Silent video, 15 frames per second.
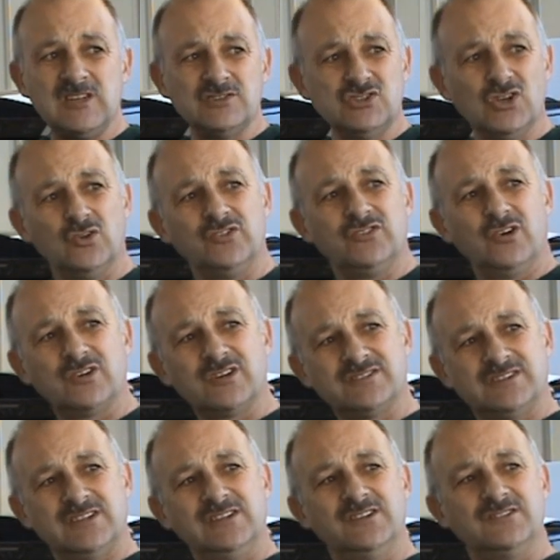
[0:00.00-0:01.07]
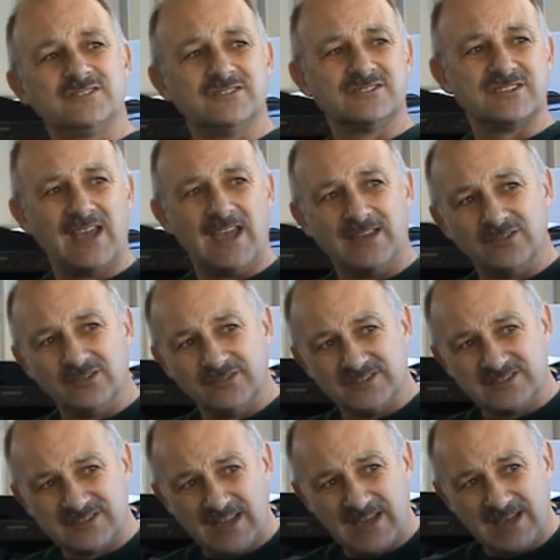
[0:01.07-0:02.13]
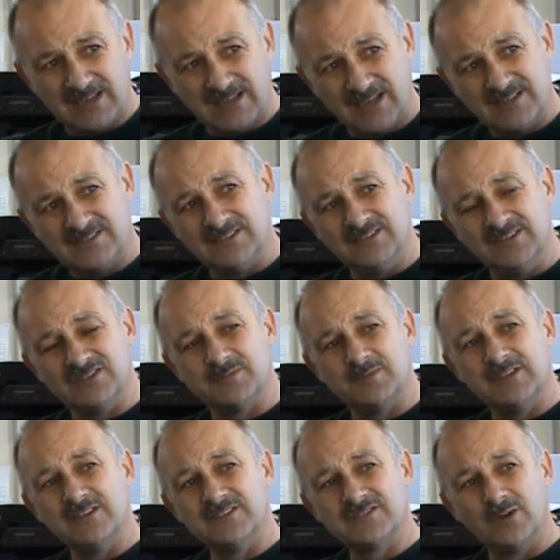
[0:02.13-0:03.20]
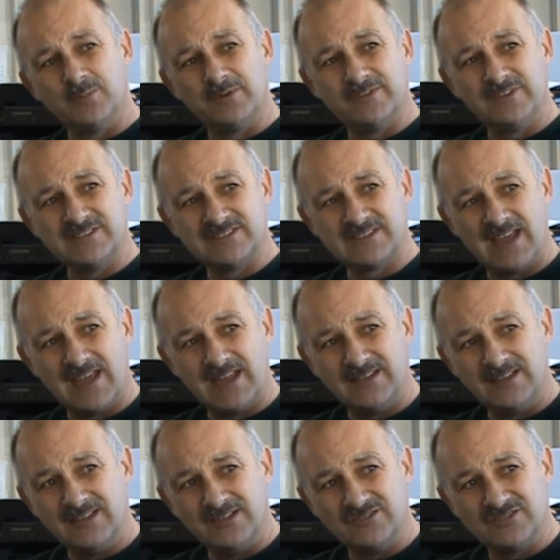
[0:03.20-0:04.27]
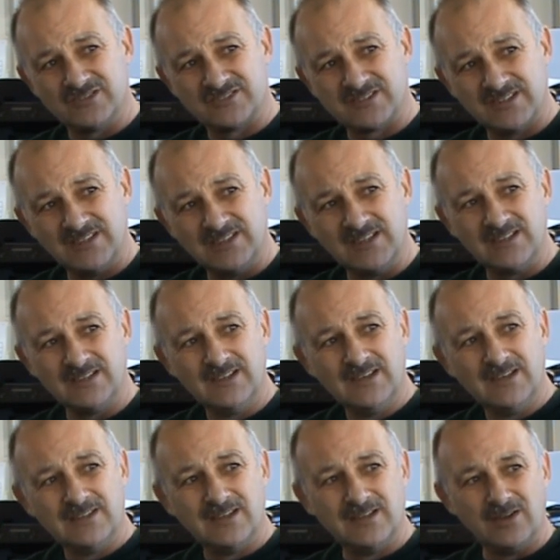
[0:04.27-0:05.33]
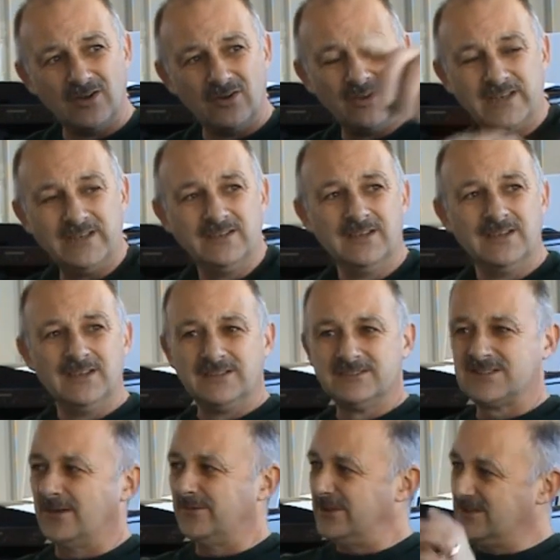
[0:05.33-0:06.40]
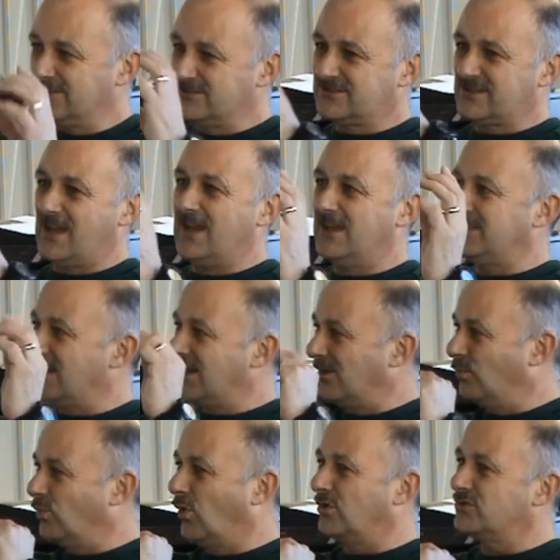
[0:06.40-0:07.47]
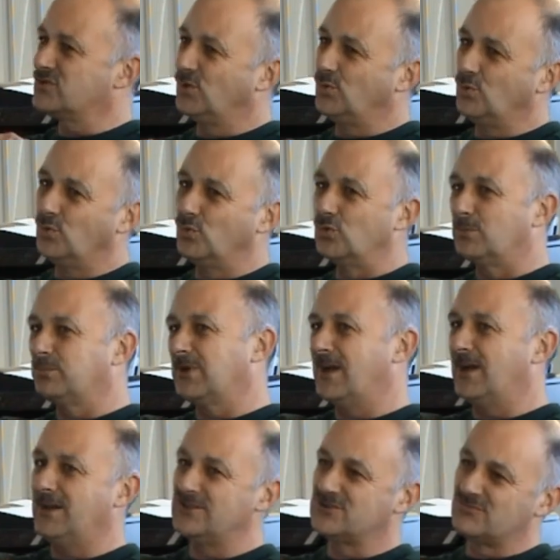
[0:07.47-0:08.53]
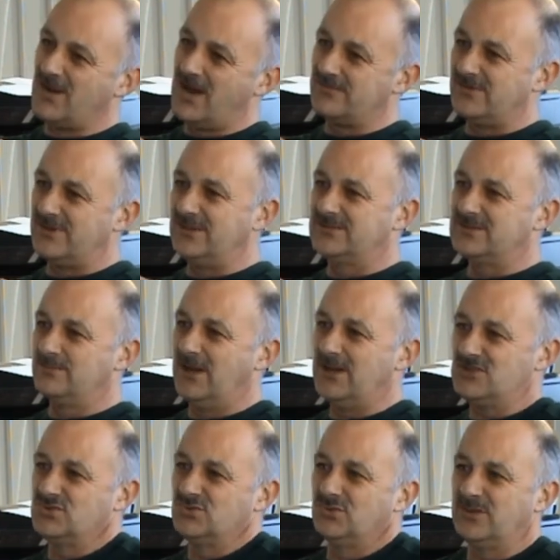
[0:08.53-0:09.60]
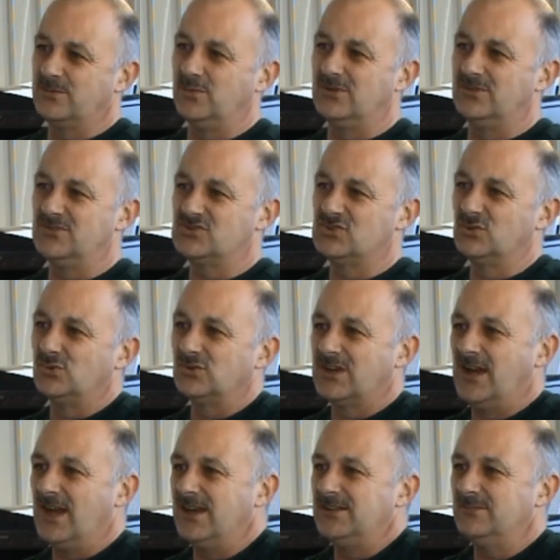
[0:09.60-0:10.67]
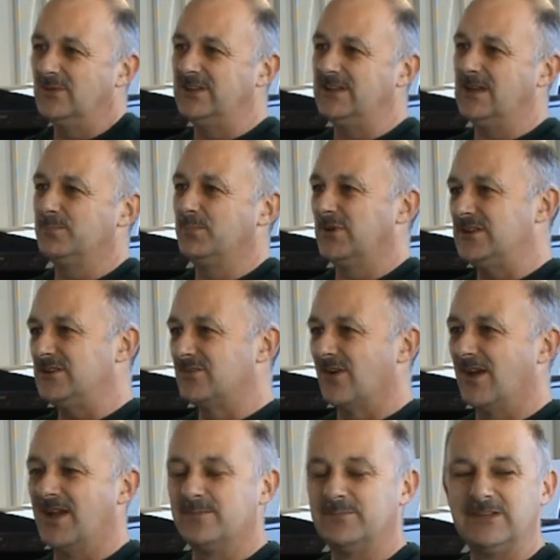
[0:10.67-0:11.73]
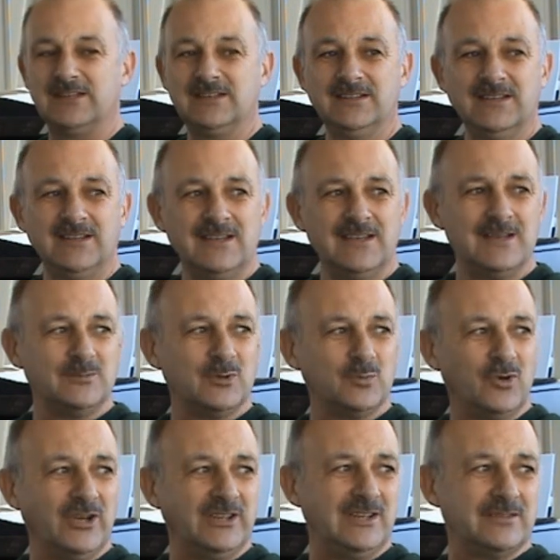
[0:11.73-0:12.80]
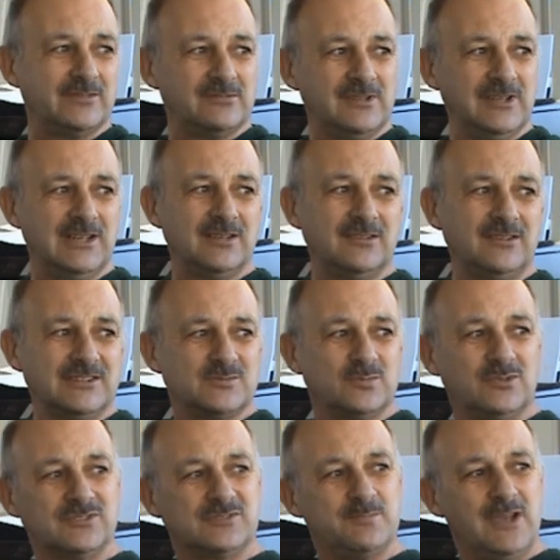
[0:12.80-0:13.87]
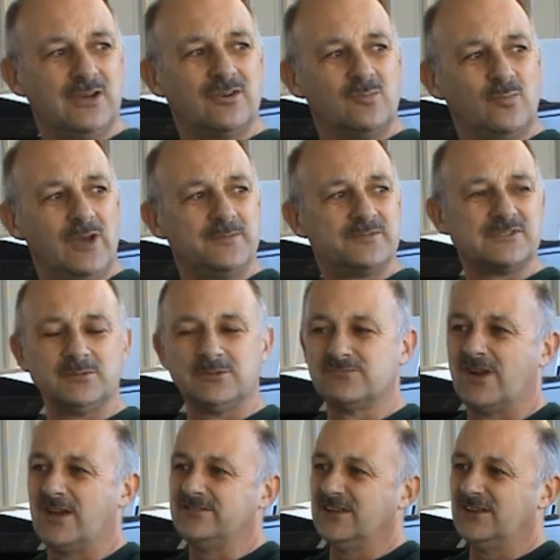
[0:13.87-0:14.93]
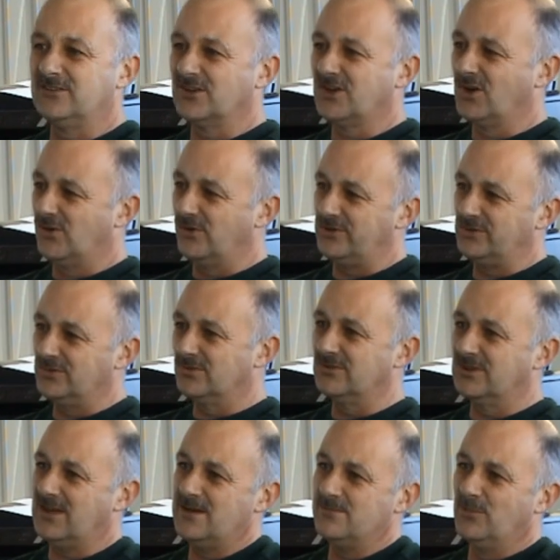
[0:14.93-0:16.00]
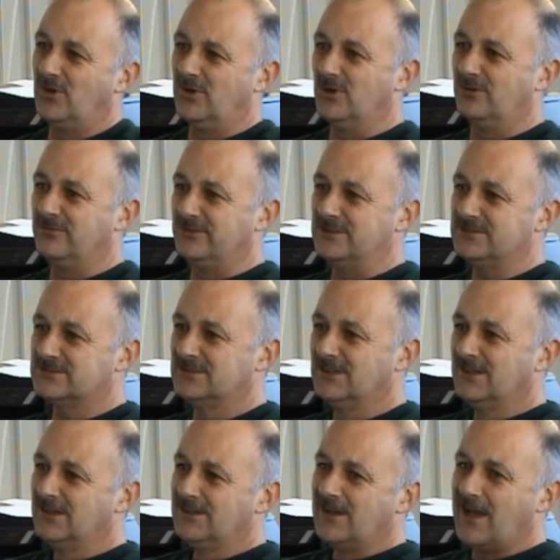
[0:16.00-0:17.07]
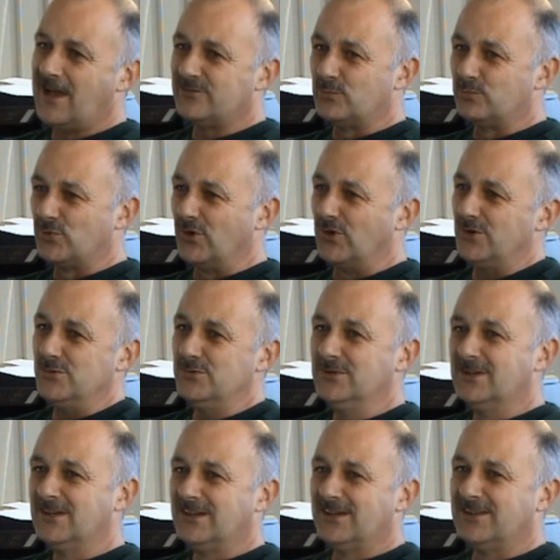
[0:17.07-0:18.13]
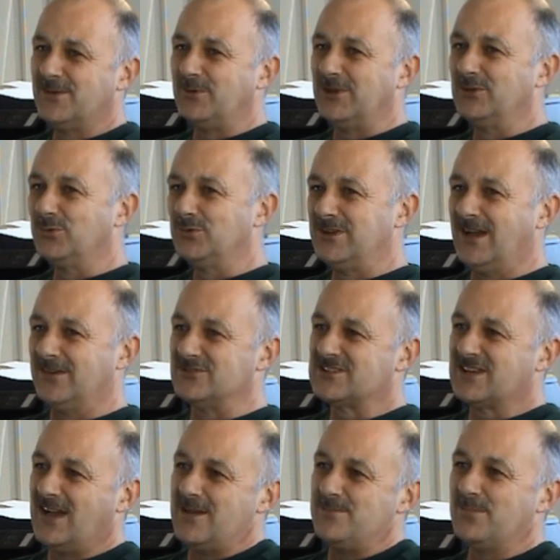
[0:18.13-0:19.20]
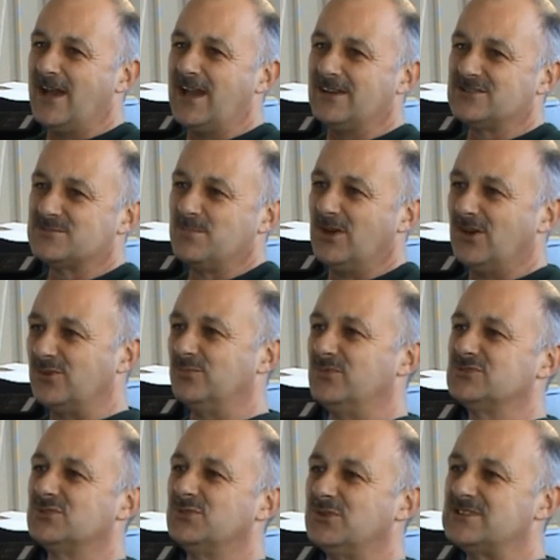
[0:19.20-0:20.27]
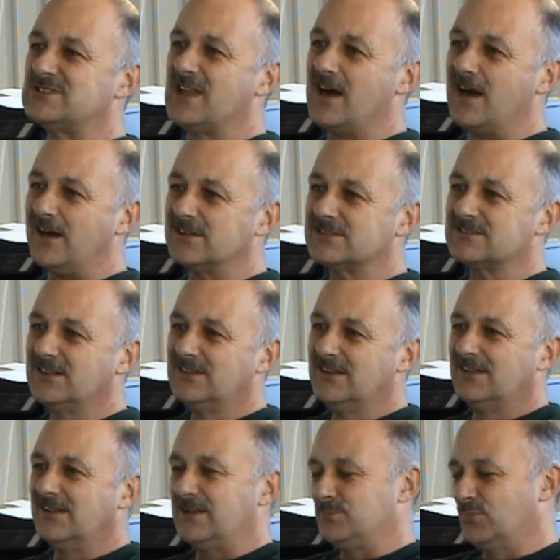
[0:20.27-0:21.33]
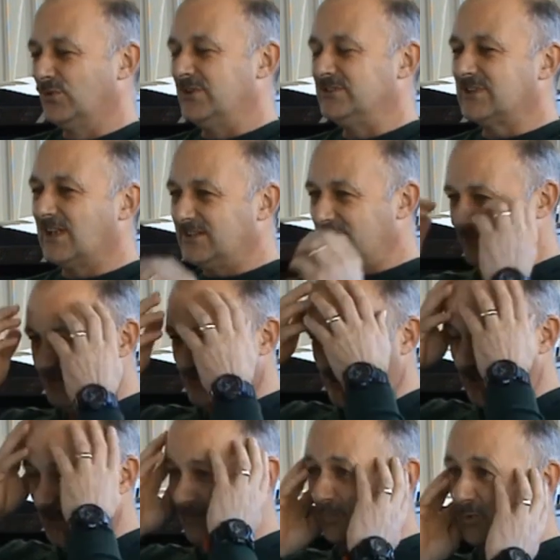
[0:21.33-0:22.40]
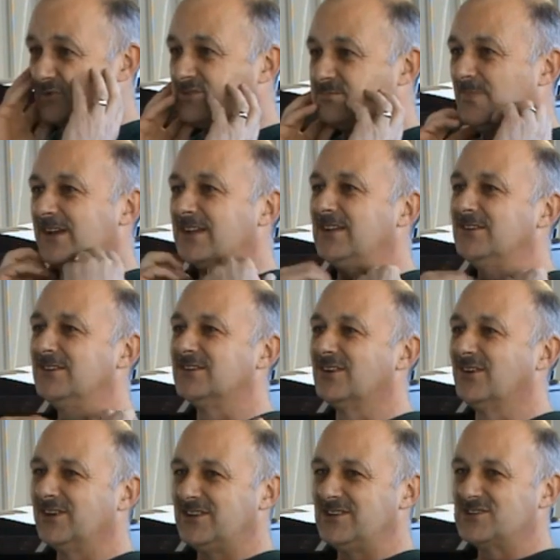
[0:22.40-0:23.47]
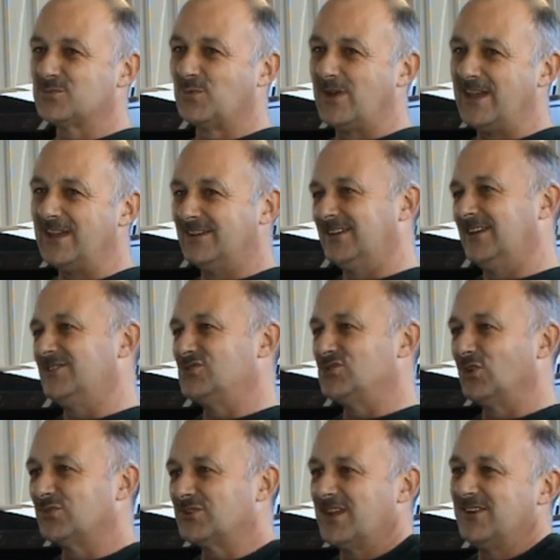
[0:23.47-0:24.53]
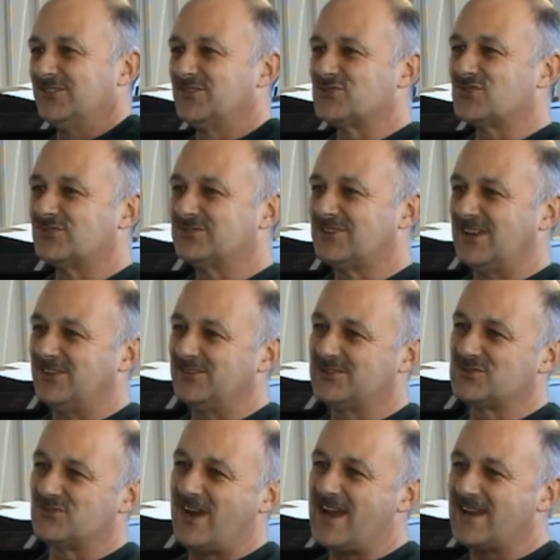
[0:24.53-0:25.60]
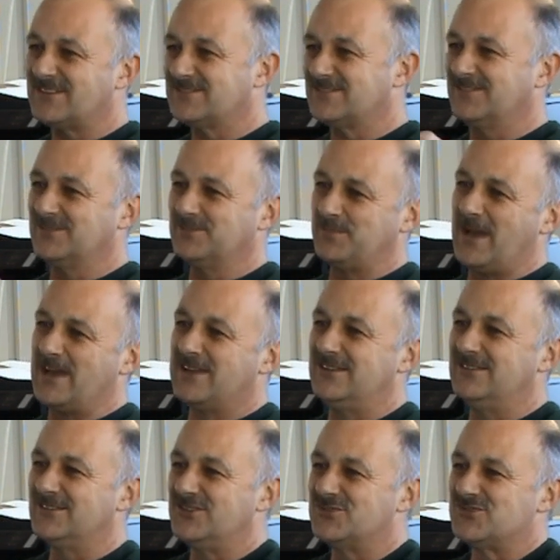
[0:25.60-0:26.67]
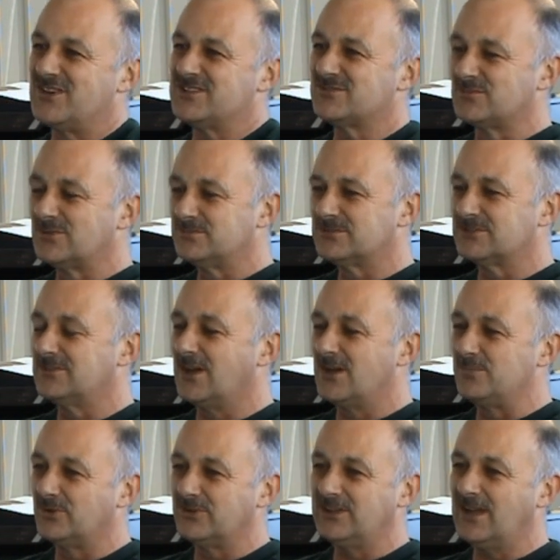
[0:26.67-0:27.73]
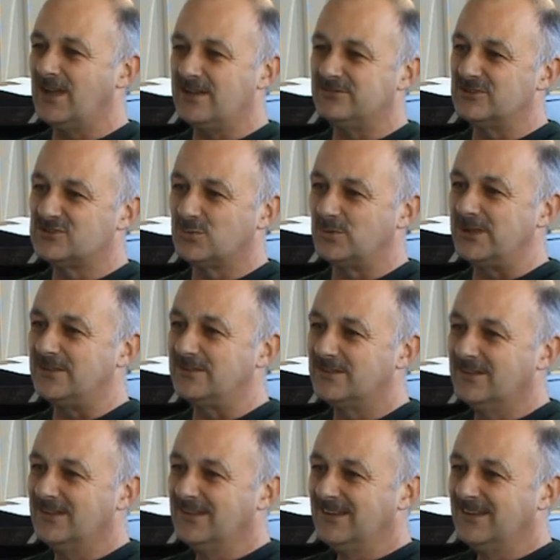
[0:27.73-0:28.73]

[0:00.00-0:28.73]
John Docherty used to stand on the staircase that used to be at the top of this stand here. You can just see the line. So he could stand there and watch all the players run round to make sure they weren't short-cutting when he had Pete Graham here. But what he never realised was Malcolm Webster would run down the corridor and get in my office, have a brew, and then when all the others came back, because Malcolm was always last, he'd put his head in the sink, make it look like he sweat, and then jog down the track back into the dressing rooms, and nobody ever twigged.